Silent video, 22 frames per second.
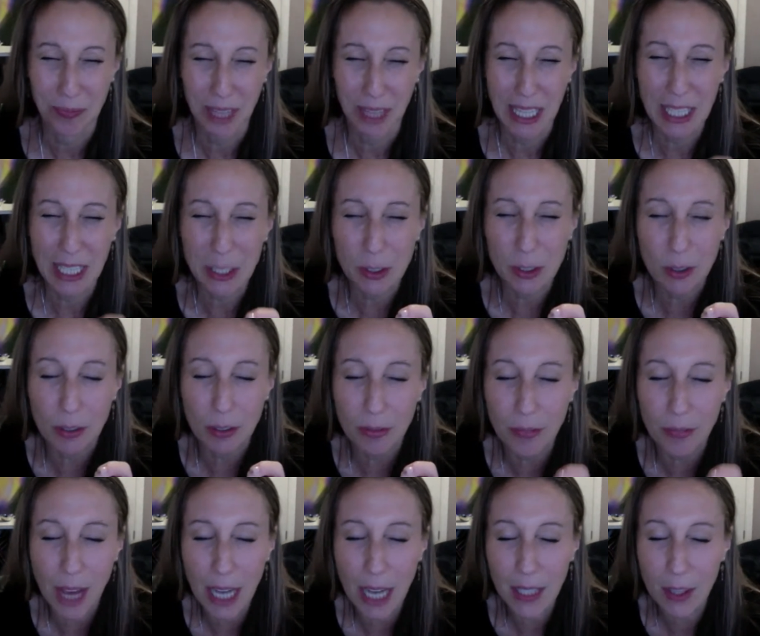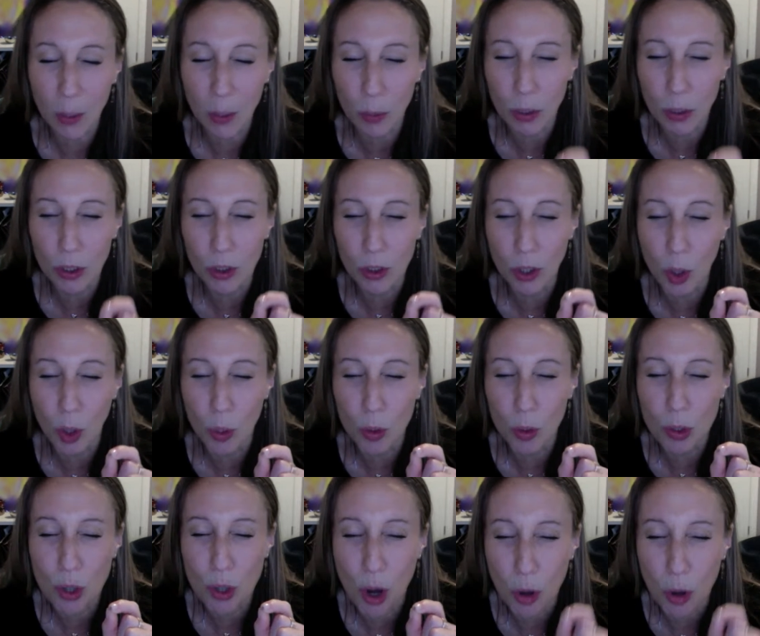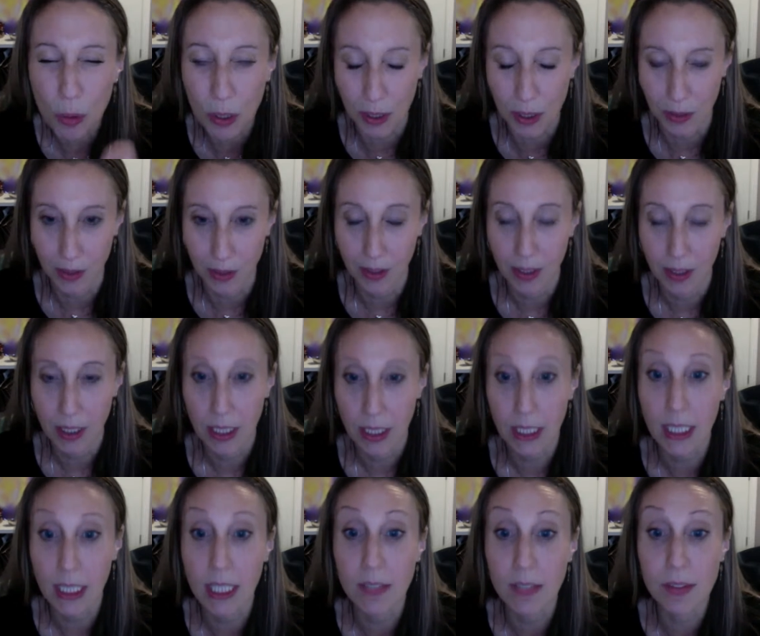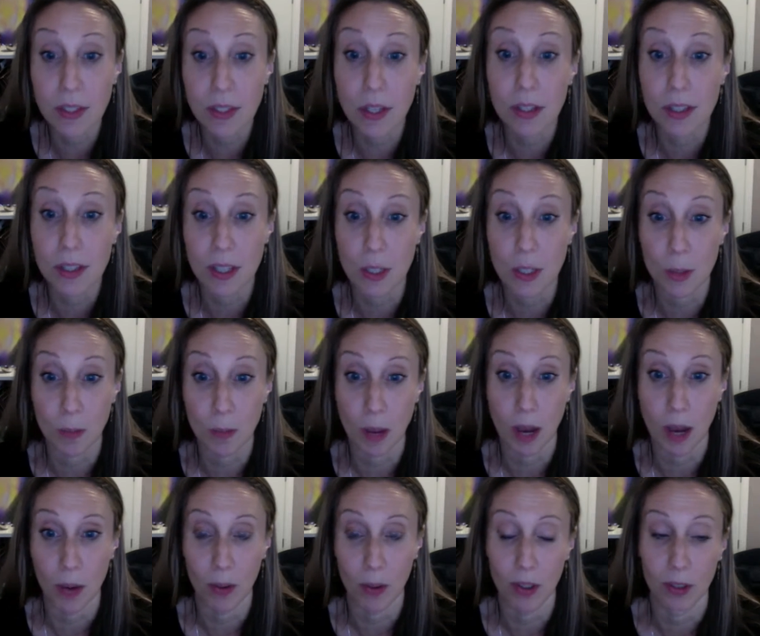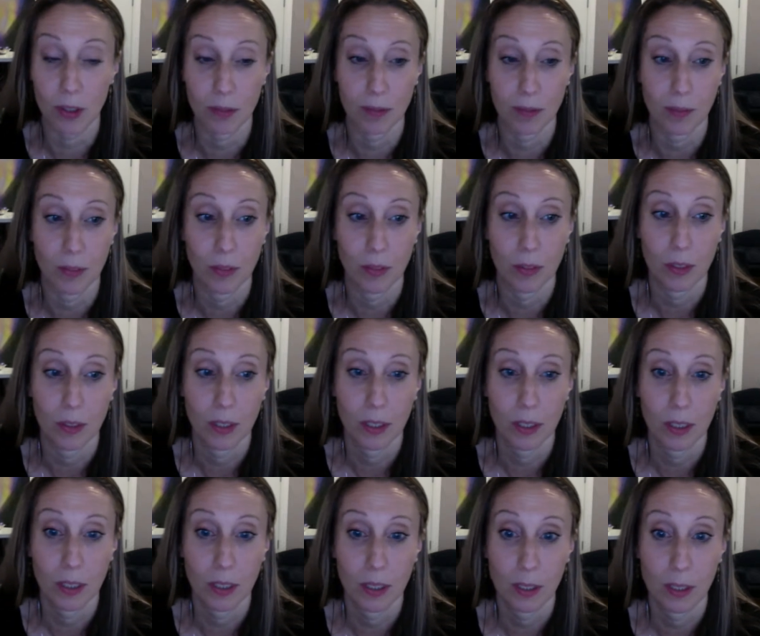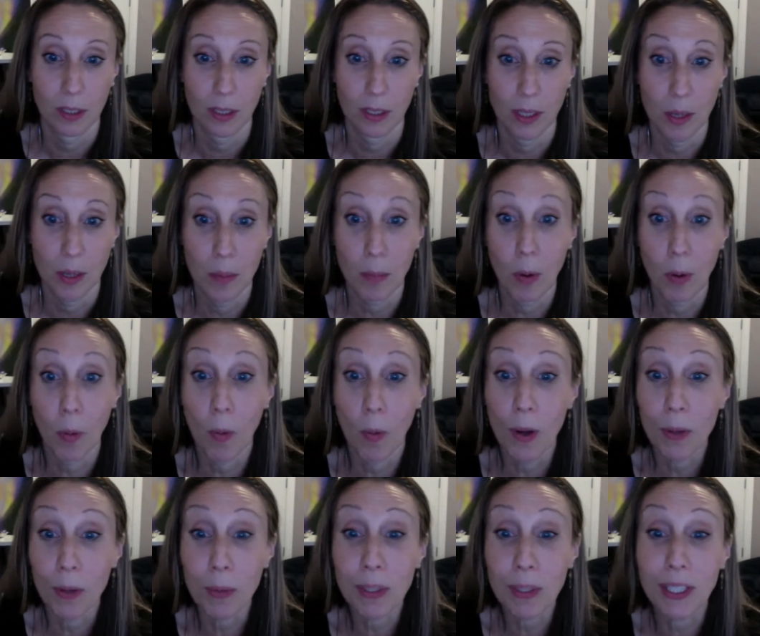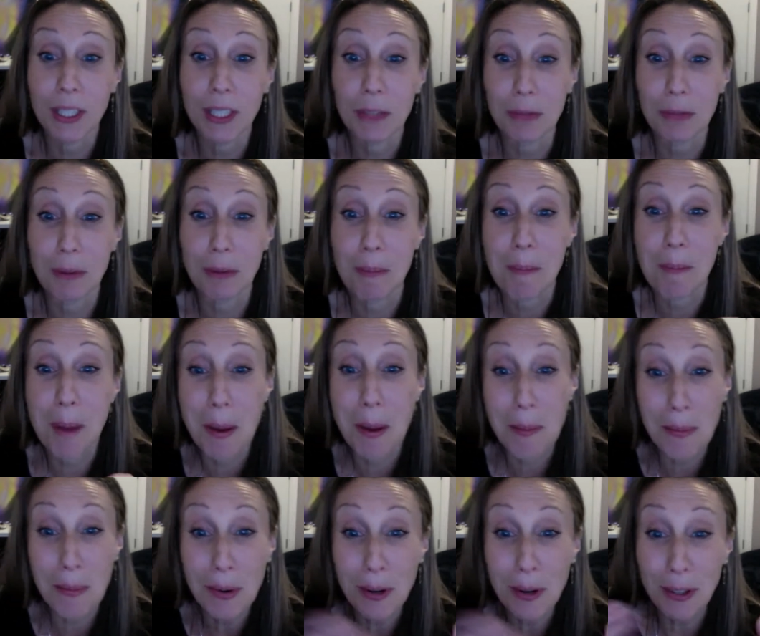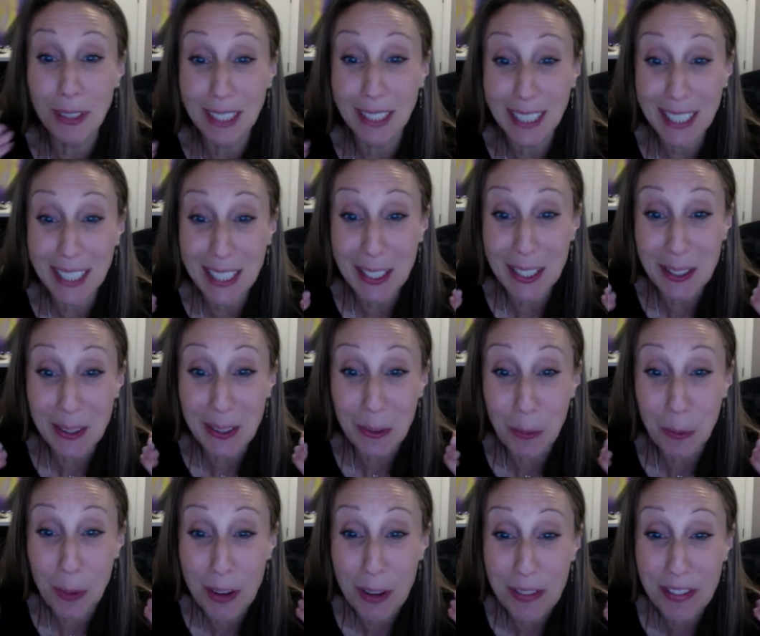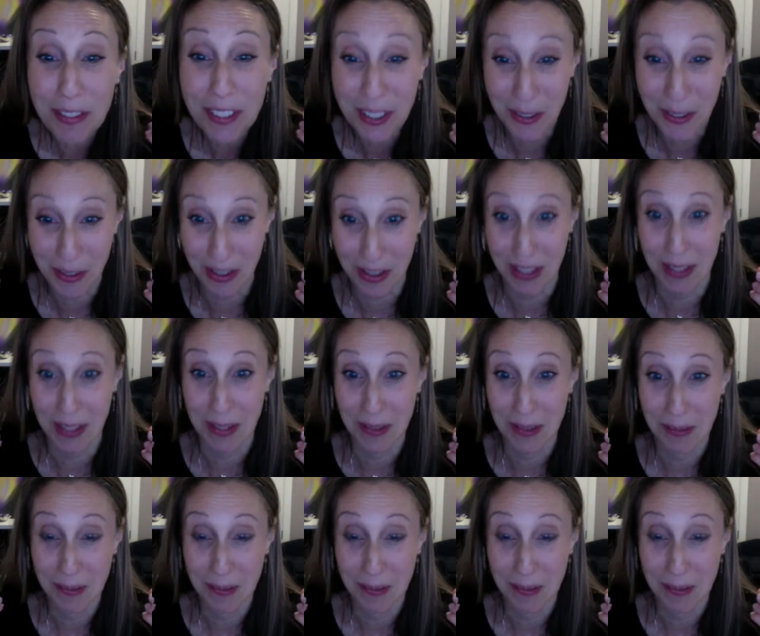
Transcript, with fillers: And it's the fact that we don't know it gives us this power. But when we could remember little whiffs of it,